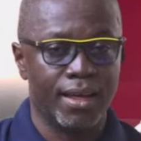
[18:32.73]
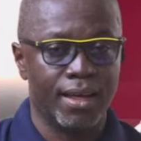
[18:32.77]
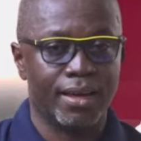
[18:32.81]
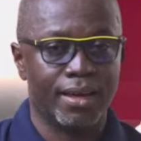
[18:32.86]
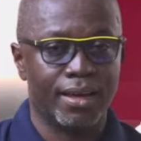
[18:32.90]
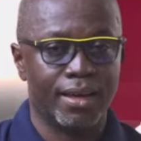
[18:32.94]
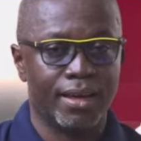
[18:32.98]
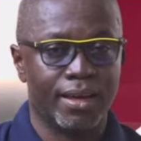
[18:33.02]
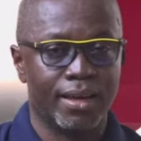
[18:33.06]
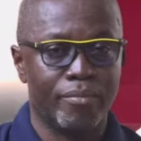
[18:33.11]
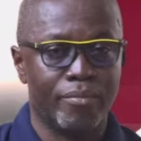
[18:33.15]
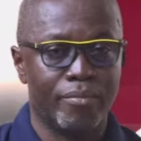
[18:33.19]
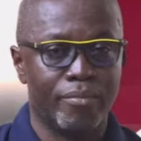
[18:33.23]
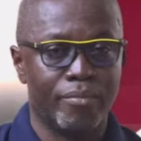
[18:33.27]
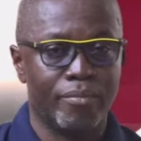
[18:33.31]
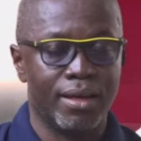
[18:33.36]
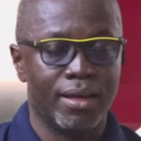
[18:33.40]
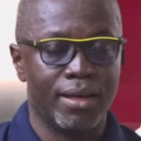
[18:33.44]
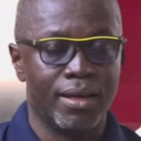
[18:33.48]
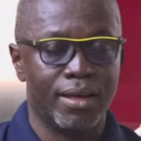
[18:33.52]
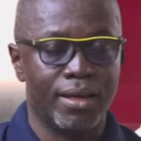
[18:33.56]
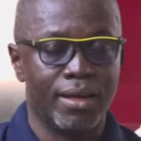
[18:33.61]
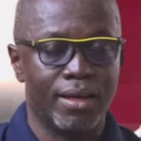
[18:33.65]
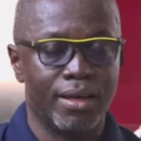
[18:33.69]
and care by
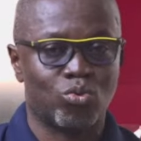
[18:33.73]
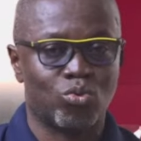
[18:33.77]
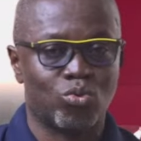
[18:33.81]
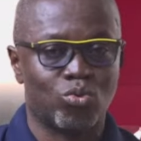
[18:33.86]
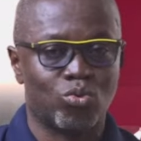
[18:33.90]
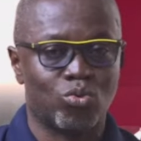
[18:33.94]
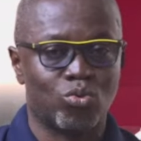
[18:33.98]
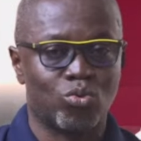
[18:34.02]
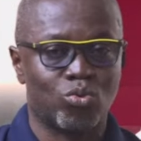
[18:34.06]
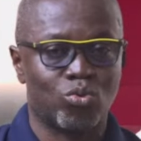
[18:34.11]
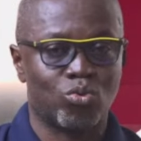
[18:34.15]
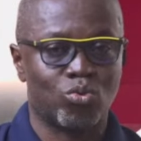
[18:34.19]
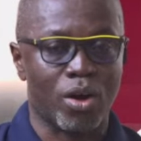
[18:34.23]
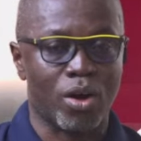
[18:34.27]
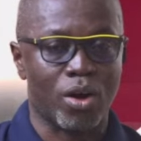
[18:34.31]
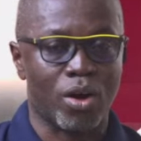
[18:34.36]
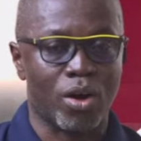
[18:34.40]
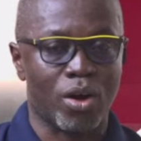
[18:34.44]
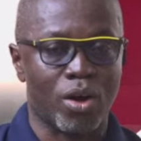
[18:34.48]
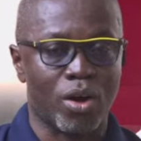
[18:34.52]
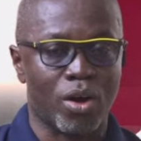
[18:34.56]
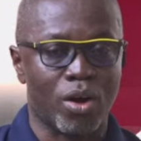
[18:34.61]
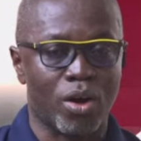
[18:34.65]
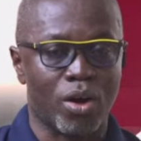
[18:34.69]
ye two at two
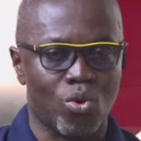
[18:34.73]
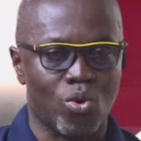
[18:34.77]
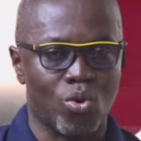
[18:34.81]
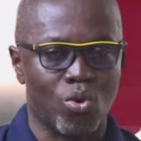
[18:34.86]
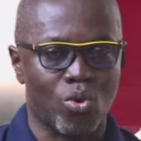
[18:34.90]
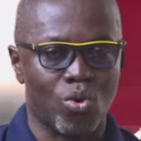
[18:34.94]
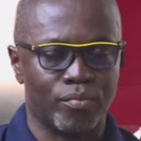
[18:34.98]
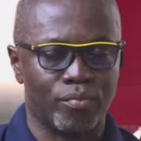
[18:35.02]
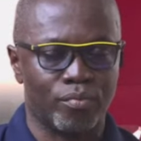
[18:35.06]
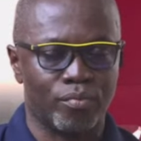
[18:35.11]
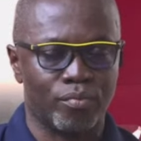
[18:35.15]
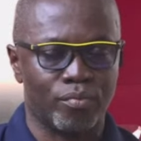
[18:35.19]
are so called.